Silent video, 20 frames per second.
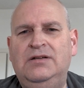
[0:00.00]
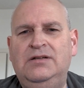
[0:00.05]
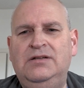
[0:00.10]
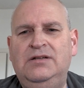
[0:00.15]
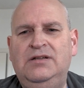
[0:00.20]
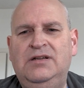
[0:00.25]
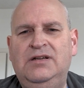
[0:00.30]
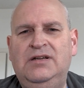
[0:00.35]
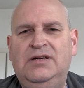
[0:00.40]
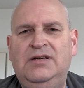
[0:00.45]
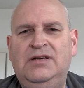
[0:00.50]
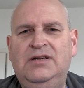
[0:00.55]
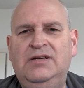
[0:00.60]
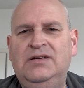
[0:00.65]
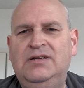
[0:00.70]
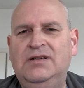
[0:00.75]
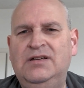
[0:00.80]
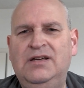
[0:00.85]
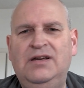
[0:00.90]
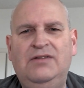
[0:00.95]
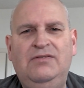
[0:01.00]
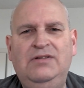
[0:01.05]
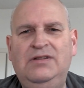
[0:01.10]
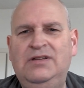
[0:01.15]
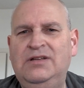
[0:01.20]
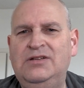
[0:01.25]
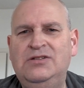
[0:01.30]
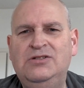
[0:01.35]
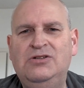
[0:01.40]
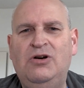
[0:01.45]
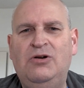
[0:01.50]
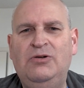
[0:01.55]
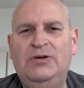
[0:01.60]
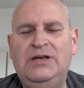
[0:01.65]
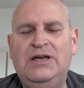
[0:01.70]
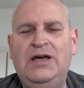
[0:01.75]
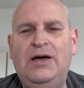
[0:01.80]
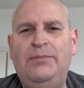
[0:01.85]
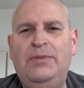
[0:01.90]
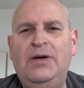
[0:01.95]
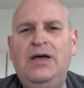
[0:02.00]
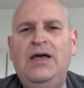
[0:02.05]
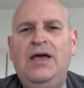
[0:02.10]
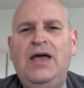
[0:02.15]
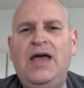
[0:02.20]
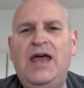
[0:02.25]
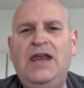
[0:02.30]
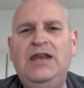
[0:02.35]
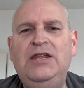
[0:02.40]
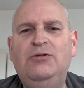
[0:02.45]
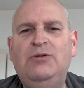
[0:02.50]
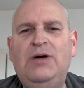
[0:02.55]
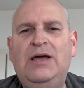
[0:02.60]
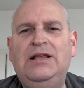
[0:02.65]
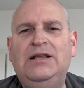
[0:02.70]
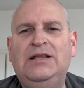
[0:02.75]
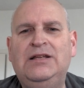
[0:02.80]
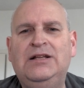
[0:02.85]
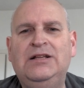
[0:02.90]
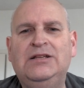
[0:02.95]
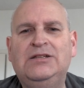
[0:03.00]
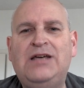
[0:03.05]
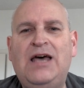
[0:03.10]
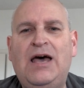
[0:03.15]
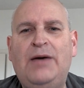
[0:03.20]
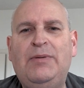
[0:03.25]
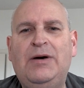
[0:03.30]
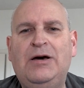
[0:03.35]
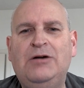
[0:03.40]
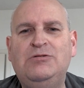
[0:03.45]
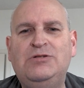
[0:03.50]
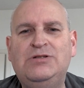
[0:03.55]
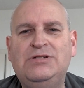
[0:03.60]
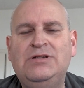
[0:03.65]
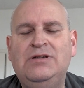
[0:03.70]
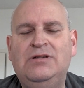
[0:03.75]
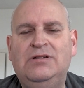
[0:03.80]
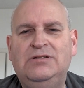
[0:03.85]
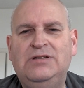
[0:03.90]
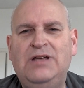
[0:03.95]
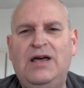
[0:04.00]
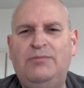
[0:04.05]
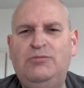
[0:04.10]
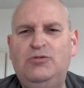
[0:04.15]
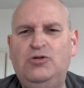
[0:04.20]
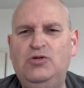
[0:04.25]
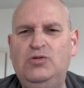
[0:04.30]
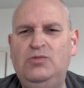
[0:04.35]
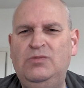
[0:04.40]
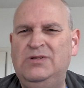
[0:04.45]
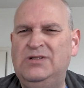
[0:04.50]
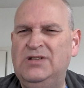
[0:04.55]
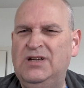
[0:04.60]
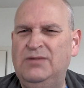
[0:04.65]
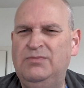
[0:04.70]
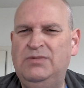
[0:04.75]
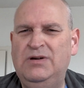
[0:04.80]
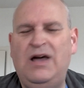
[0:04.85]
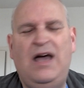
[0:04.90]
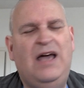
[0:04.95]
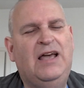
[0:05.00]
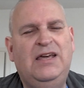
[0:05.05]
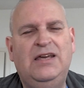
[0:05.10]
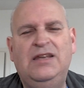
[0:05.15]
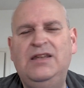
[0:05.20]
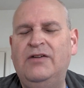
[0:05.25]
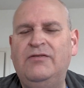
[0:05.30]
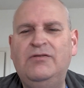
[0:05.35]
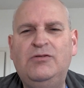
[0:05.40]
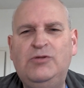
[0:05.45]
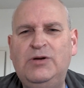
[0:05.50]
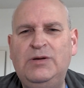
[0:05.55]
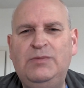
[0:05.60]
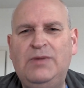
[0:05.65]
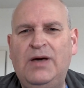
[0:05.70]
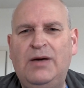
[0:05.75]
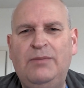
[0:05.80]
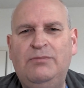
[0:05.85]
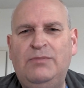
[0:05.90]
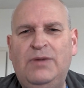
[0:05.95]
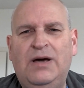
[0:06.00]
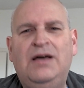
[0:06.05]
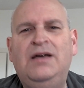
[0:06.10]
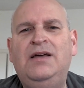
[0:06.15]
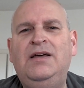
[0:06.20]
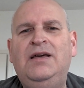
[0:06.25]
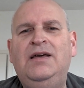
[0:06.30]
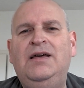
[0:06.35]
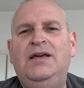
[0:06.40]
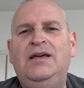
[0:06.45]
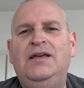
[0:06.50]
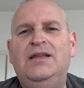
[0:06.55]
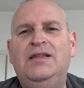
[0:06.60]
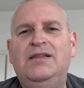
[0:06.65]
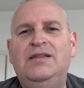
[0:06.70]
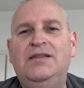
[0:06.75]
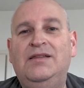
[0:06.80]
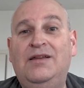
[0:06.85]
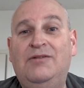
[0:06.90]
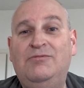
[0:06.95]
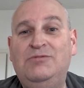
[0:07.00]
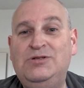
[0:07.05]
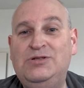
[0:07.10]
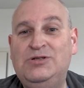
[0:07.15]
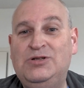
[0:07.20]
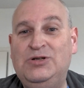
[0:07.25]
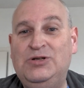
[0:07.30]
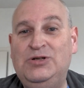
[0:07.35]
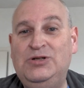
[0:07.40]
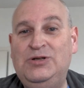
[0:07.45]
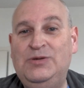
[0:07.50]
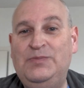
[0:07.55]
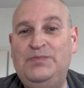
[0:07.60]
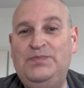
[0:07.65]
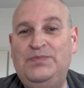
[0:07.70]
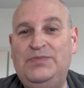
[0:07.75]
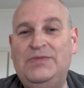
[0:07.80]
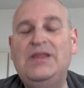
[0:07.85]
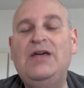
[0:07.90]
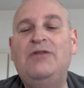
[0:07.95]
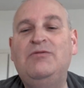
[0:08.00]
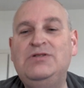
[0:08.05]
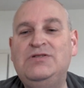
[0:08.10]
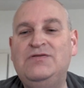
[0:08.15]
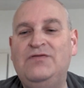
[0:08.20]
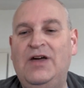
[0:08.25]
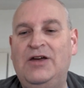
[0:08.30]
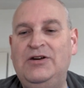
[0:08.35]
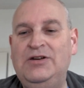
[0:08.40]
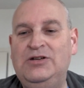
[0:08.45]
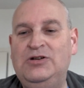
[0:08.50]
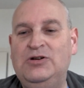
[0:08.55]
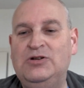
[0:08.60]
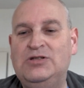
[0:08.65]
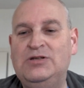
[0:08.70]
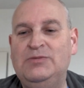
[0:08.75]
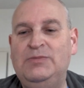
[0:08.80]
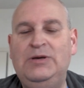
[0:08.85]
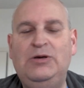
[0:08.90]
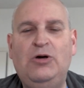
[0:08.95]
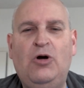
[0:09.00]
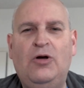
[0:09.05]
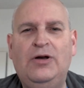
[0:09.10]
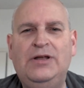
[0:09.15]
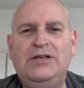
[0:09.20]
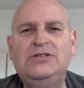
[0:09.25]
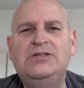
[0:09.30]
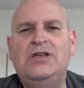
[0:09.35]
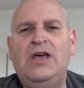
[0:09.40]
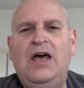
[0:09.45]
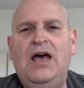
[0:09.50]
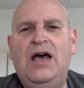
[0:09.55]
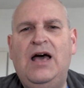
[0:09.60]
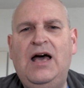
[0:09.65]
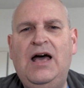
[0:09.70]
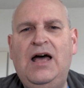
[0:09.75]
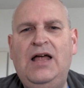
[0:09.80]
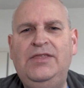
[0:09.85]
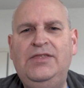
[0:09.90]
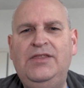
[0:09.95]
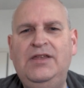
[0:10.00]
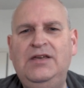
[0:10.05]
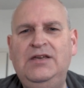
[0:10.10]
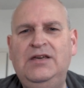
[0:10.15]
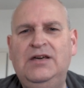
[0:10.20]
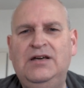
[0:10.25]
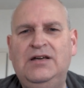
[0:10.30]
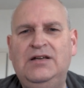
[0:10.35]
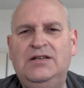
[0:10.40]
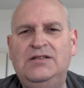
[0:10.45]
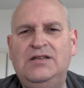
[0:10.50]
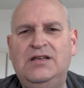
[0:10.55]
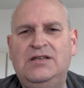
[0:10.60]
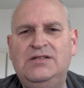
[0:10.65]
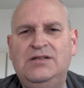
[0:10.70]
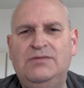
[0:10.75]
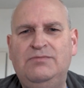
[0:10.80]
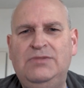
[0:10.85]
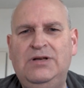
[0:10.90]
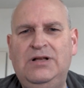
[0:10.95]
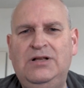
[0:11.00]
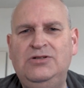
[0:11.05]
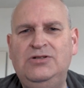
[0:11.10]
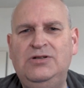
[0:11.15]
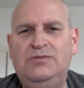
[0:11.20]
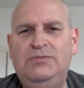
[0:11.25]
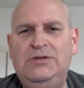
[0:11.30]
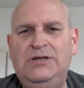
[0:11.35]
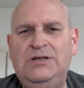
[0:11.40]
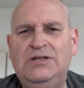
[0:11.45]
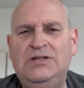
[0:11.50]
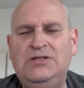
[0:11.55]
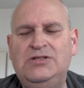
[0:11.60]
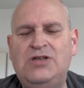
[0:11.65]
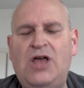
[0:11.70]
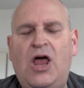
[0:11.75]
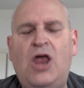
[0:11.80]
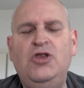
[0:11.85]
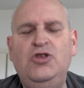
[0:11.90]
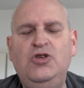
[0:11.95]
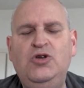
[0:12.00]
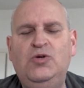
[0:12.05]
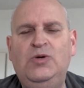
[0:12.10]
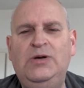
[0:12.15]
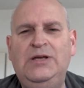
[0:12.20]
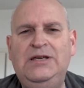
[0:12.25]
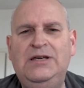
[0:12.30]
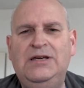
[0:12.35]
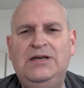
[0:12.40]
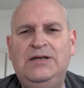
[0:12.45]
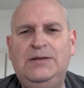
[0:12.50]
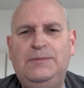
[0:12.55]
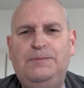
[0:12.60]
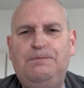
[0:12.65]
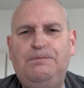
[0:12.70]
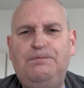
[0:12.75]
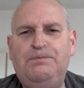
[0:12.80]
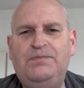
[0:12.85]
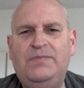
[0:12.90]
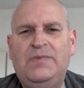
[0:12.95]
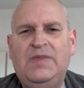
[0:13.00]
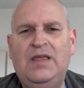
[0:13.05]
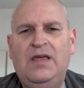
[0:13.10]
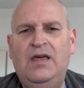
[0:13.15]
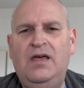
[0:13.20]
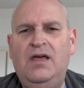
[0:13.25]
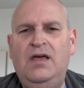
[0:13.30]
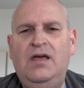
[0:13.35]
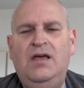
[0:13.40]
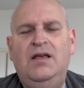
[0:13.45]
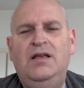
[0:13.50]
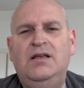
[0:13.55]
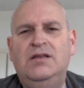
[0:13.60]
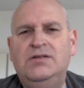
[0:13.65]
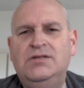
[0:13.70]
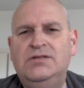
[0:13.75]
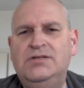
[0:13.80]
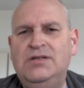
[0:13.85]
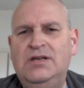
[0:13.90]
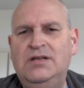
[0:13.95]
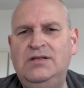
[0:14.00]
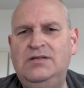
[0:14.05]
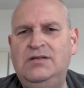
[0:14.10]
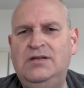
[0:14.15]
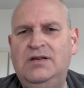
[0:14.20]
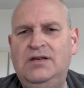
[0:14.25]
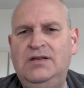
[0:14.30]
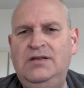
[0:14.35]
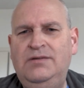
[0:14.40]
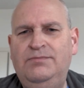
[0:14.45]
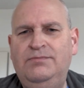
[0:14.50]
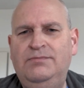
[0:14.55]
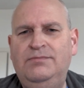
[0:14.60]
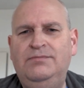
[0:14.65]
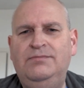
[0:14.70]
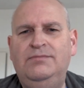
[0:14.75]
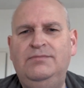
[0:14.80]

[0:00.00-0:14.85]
Yeah, everything's going up. Anyway, little tap house. Tap room? Tapper? I can never remember. That was good. That was very good, to be honest. And they had some Belgian beers, a newly in. Sunday